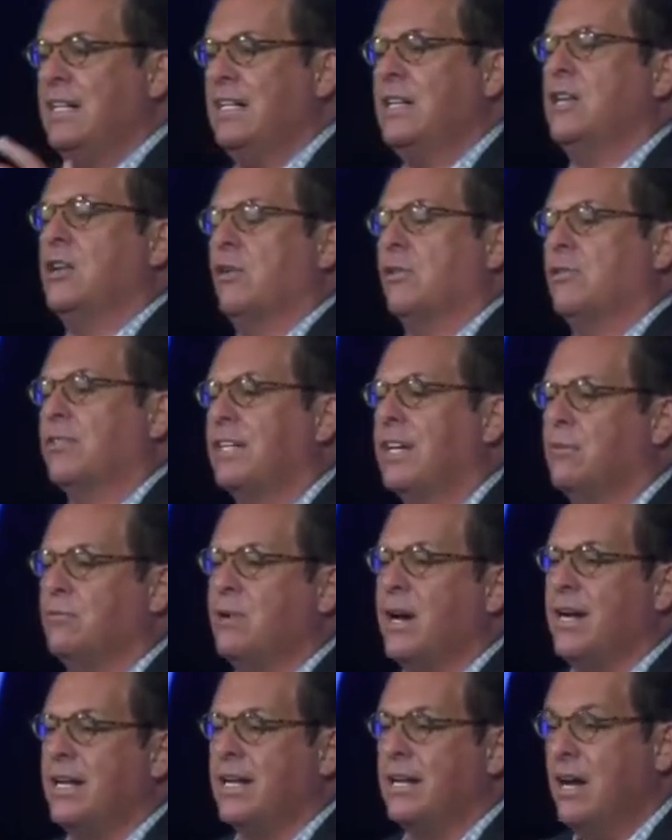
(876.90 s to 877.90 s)
in the earth get
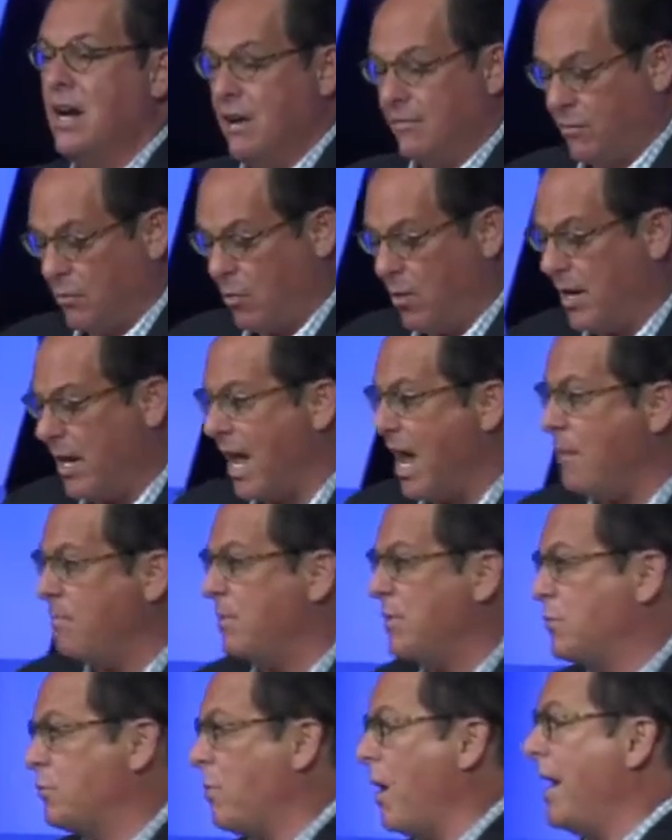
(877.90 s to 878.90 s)
ready for what
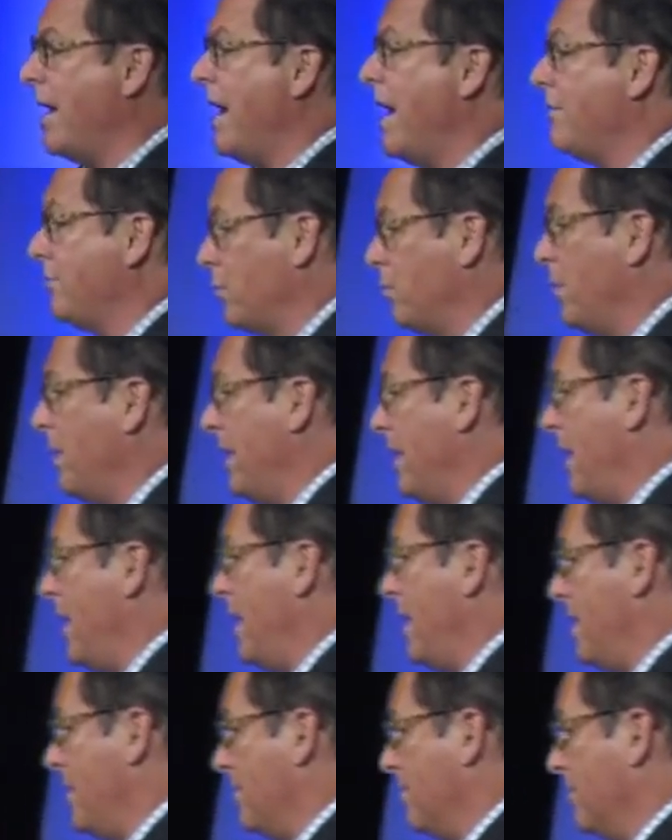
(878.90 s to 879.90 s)
happens right after we
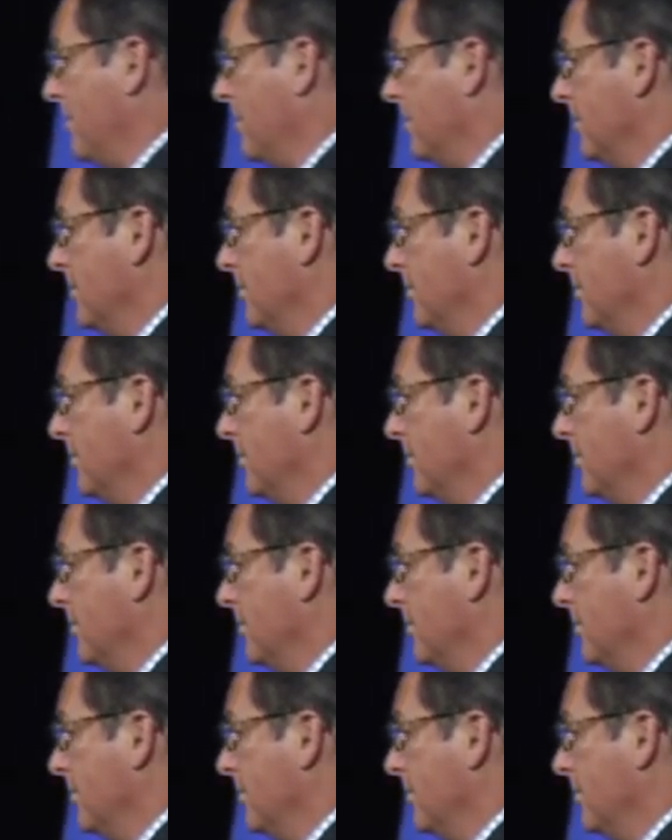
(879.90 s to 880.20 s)
leave.